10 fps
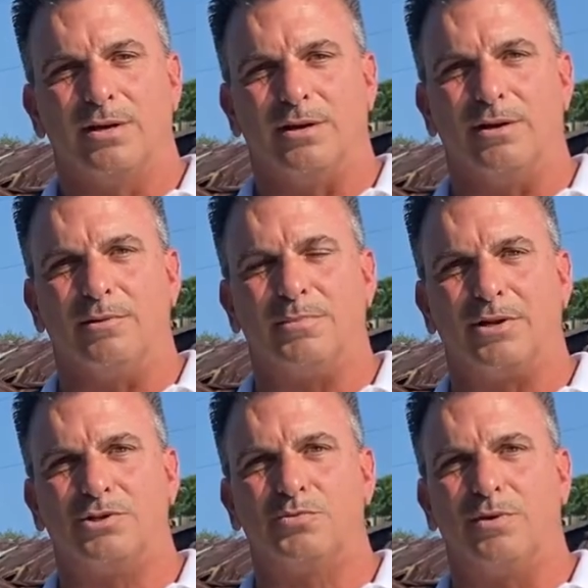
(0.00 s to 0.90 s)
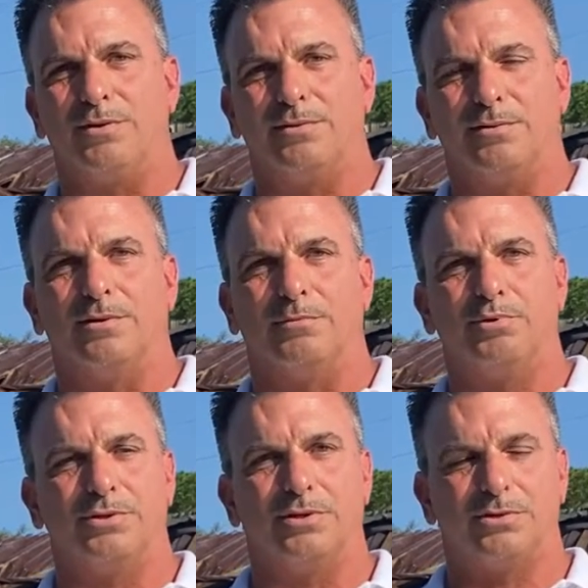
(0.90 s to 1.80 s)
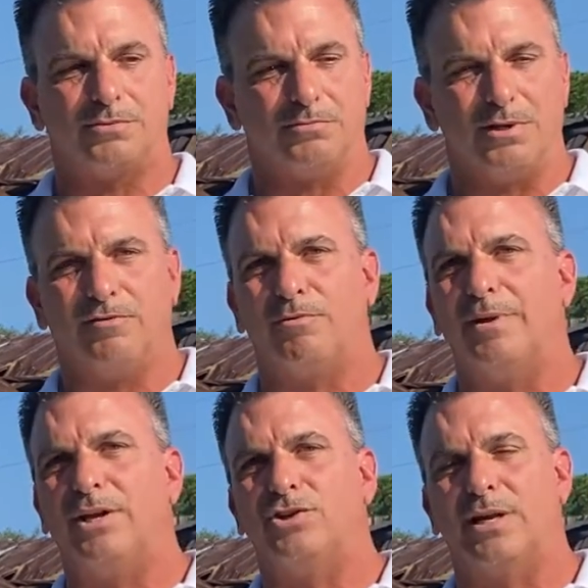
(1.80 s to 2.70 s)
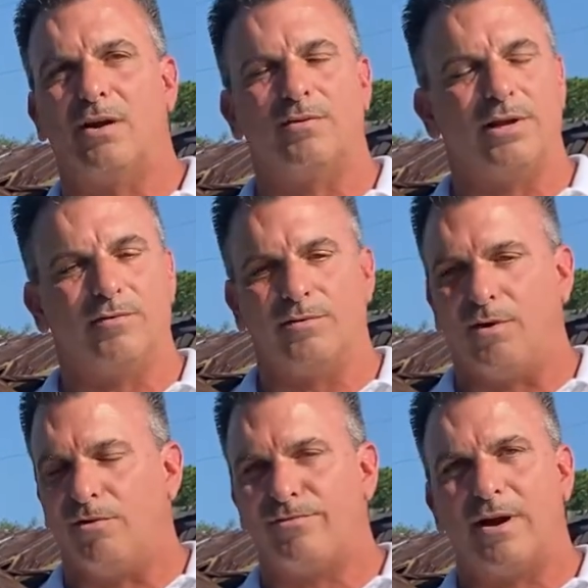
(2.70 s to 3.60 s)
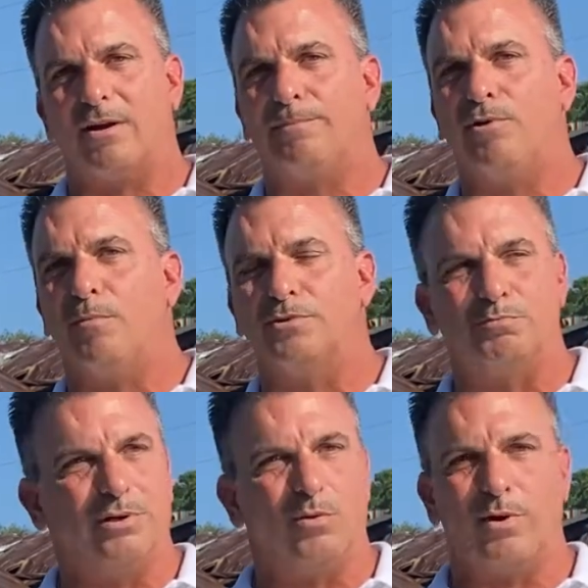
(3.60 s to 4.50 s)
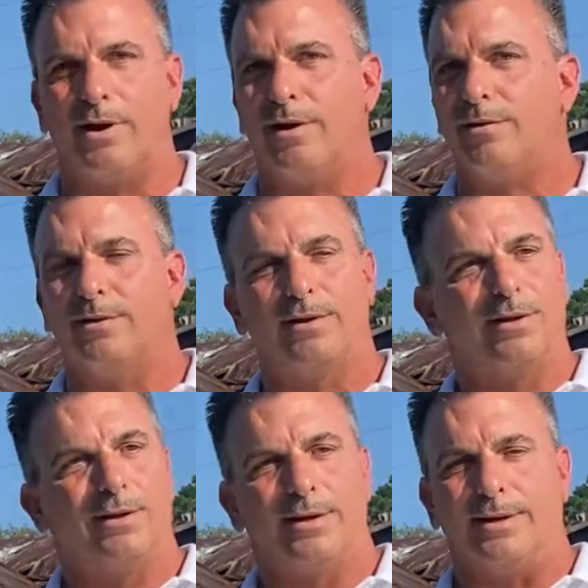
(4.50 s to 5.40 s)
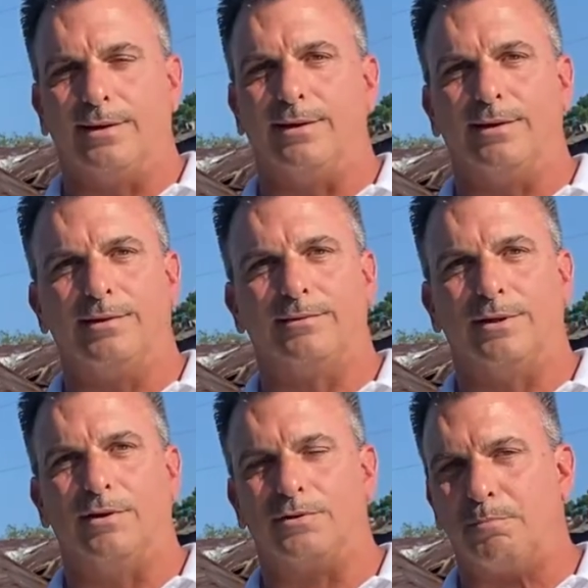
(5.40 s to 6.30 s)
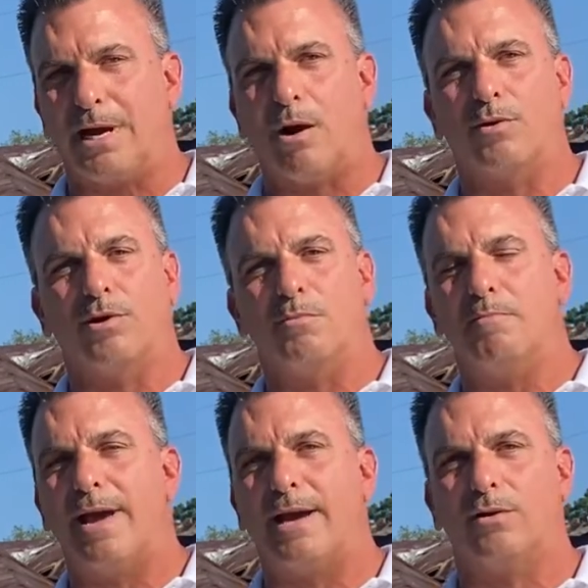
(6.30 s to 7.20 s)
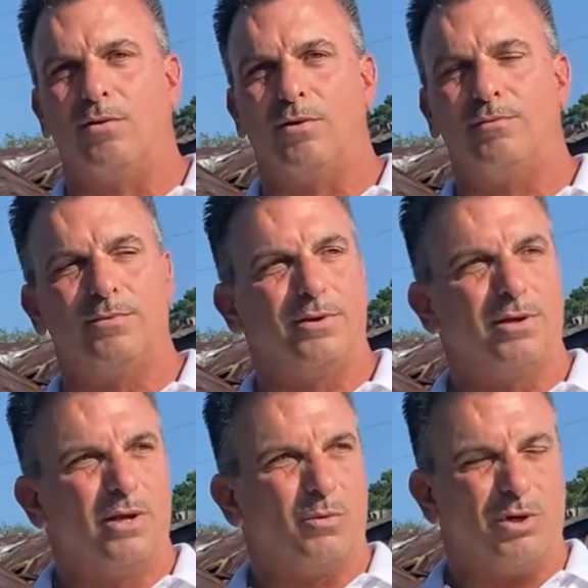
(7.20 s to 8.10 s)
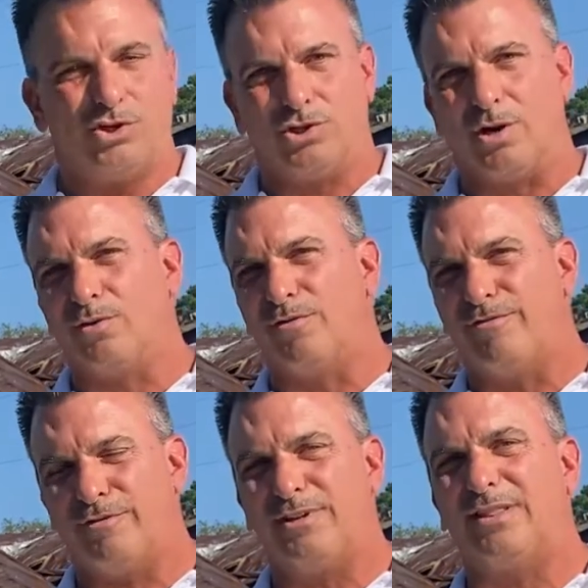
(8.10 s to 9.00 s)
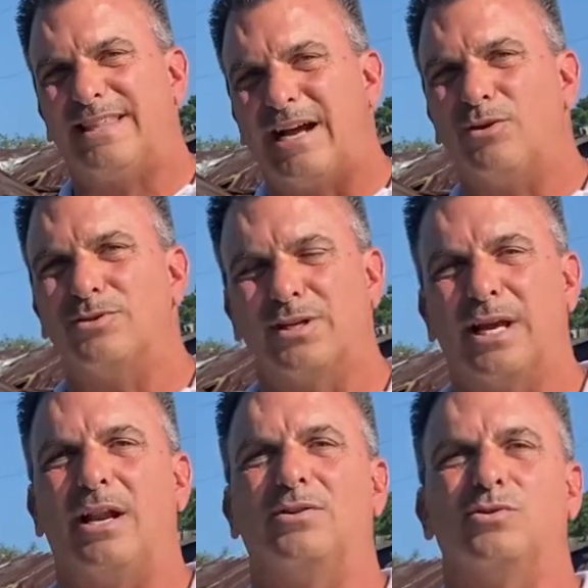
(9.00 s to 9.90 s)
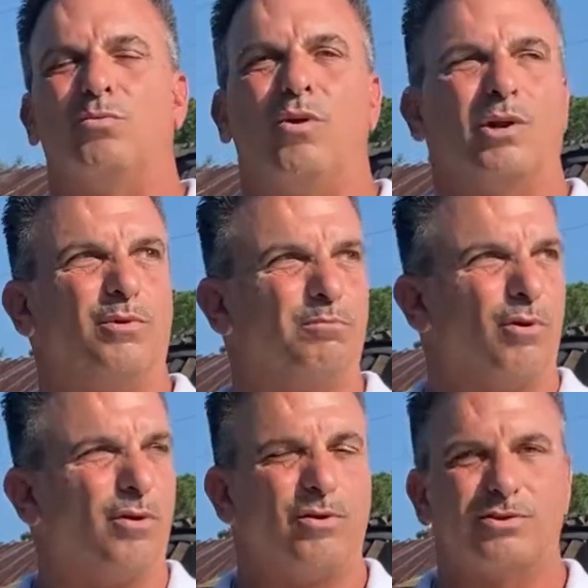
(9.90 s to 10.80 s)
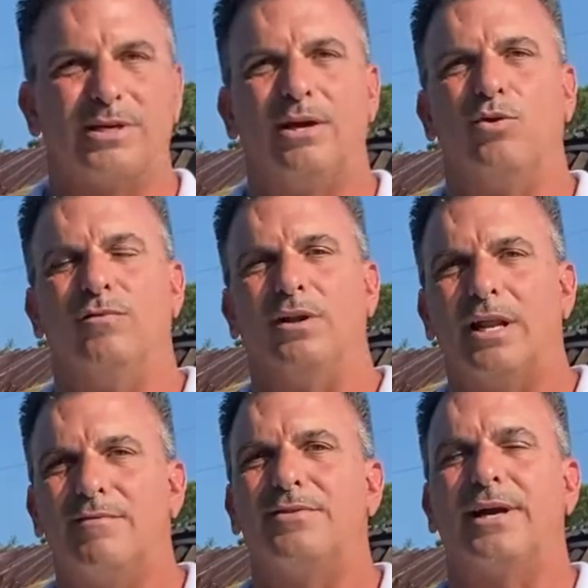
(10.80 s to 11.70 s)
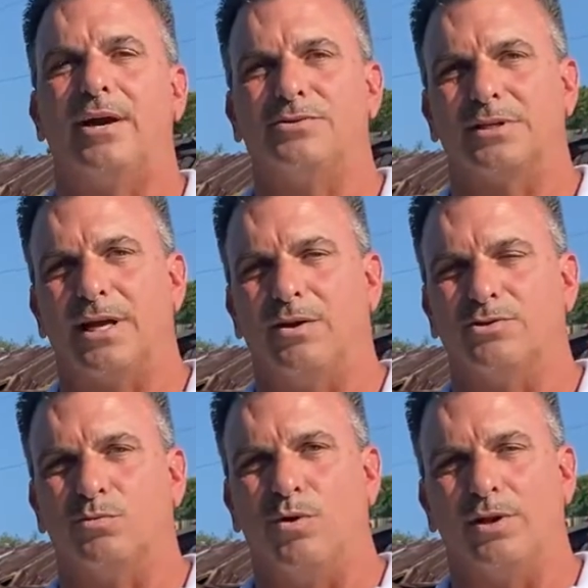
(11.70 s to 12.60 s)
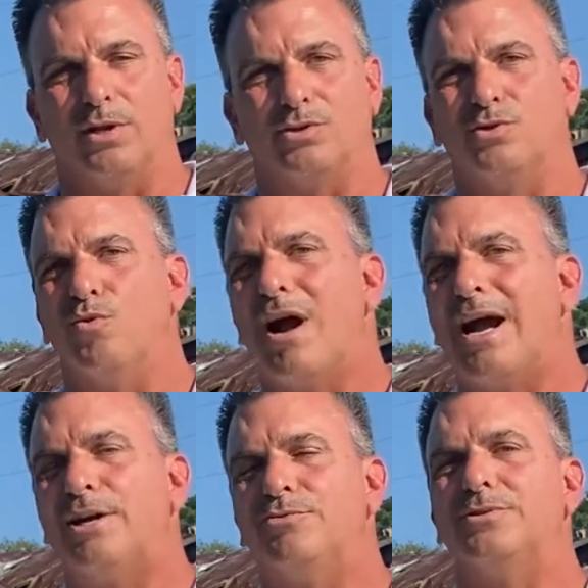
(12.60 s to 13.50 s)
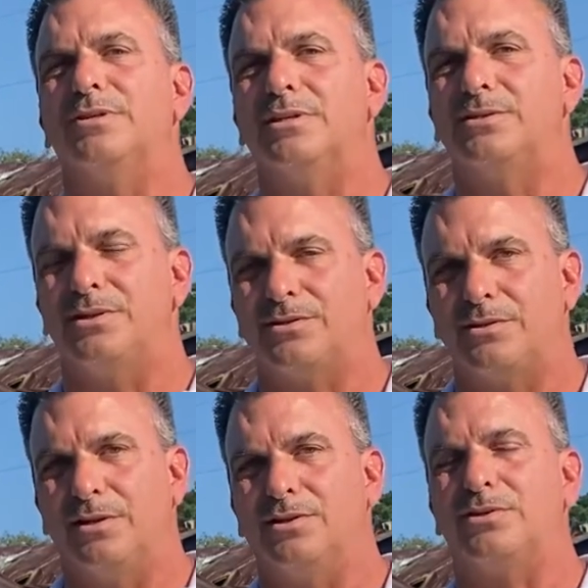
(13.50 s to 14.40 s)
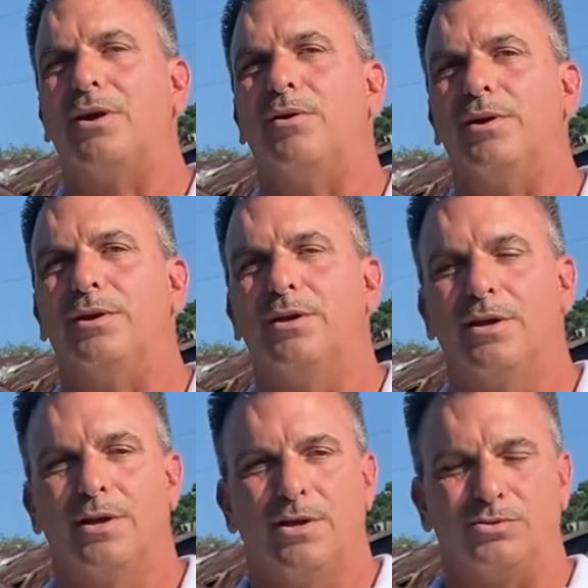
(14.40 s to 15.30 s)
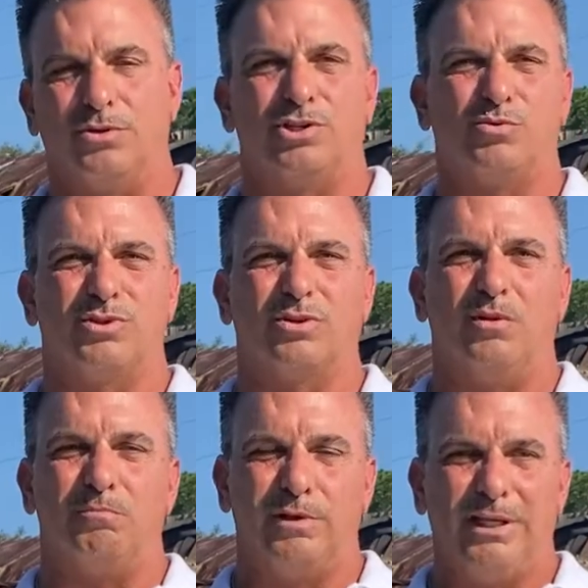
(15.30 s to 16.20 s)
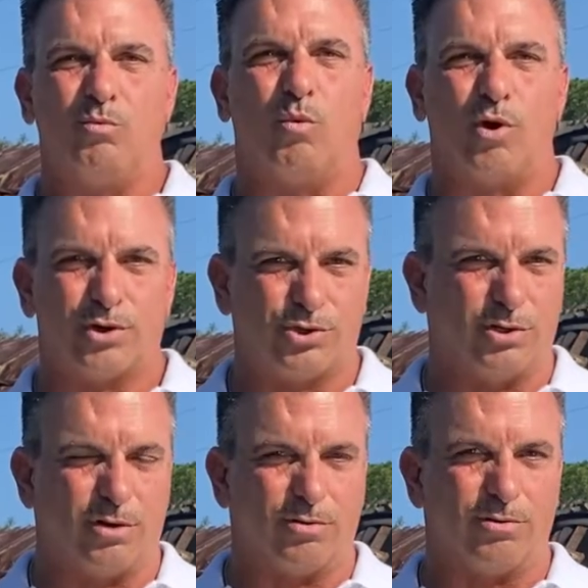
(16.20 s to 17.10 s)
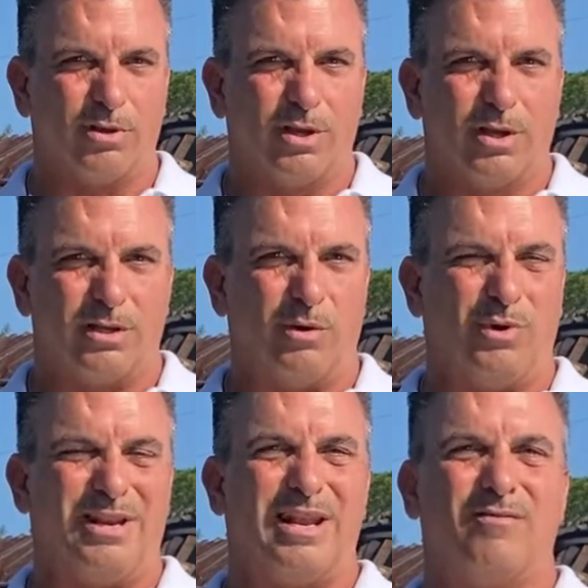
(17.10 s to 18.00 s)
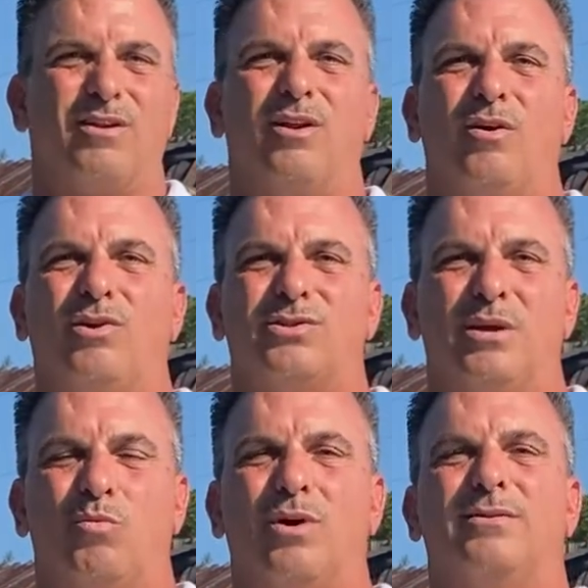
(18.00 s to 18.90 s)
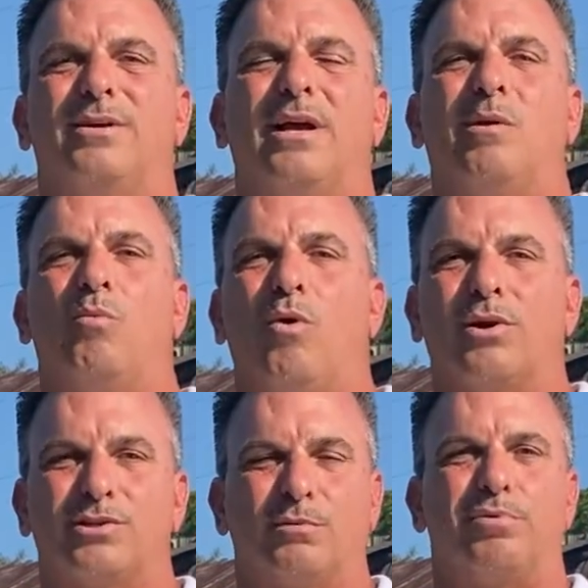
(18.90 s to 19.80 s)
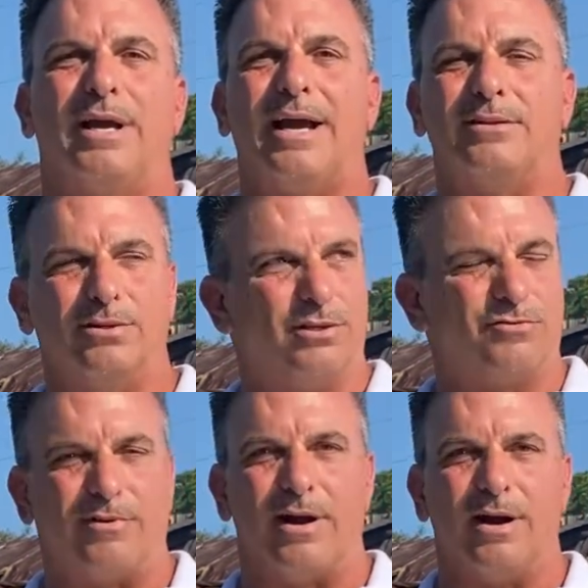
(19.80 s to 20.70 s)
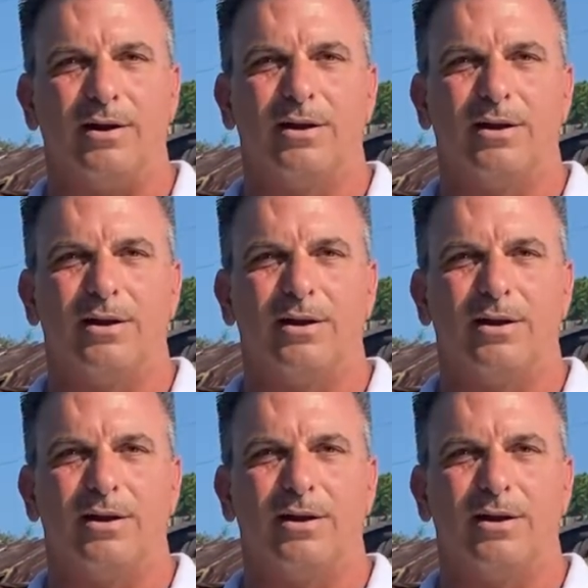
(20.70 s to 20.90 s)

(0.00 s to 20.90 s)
But I just want to put this information out. All fire departments be aware. The power coming back on. We shuttled 50,000 gallons of water. We brought on site over 11,000 gallons of water. There's no hydrants in this area. So this was a complete water shuttle that we never lost at one time water supply to this fire.